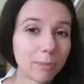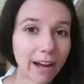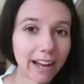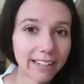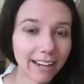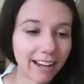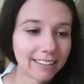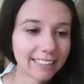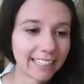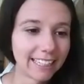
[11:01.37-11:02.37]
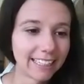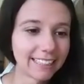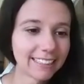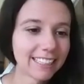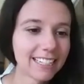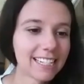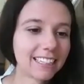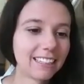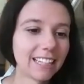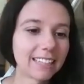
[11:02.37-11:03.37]
spied on King,
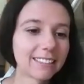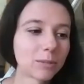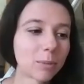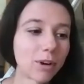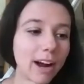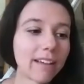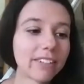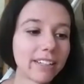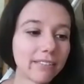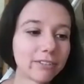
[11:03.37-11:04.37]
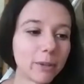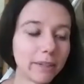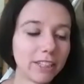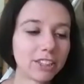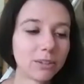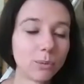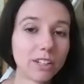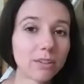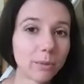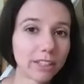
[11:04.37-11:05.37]
collected private information
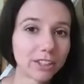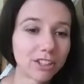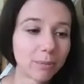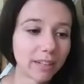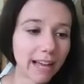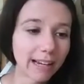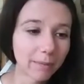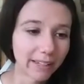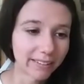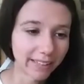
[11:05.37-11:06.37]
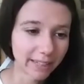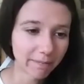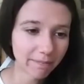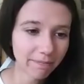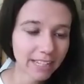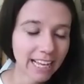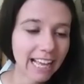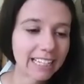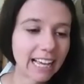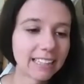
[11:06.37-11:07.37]
with which to blackmail him,
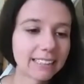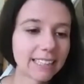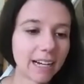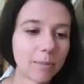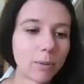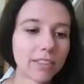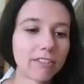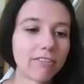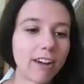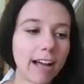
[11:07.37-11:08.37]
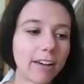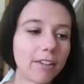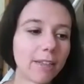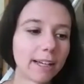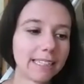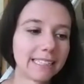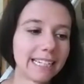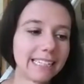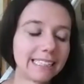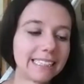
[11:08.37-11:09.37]
and ended up with a file that
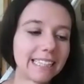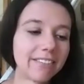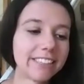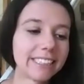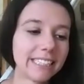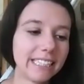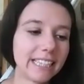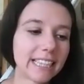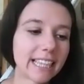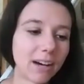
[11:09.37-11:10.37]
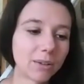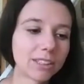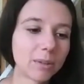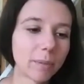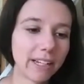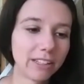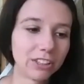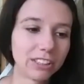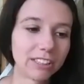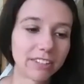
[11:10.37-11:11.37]
contains 17,000
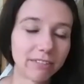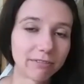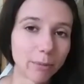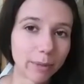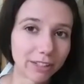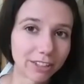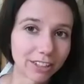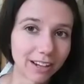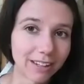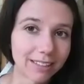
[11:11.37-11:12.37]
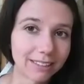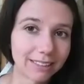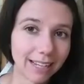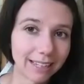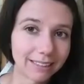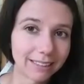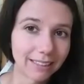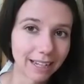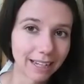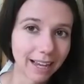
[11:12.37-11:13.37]
pages of information on his
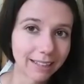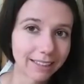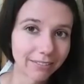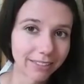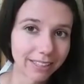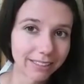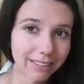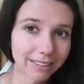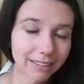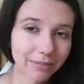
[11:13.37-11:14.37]
day-to-day activities.